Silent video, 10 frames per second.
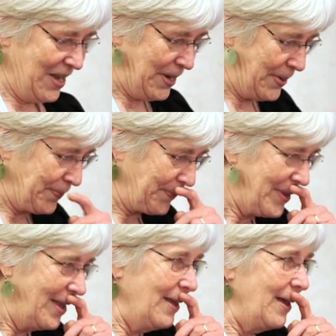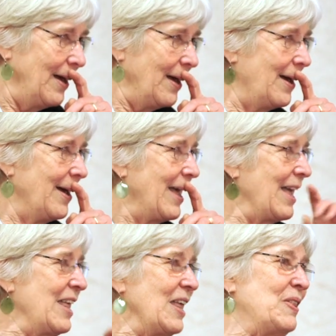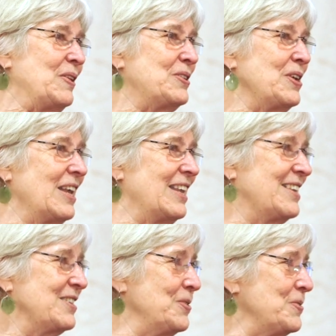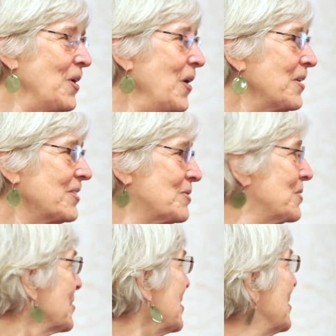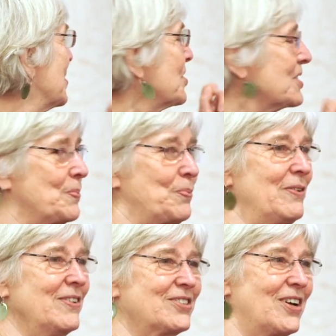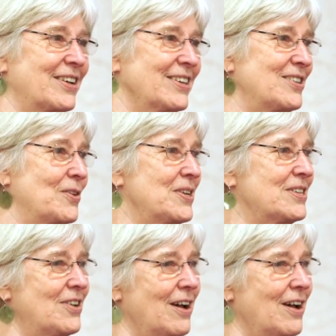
Um, uh, the, the two talks, the, the, just the previous talk and Tony's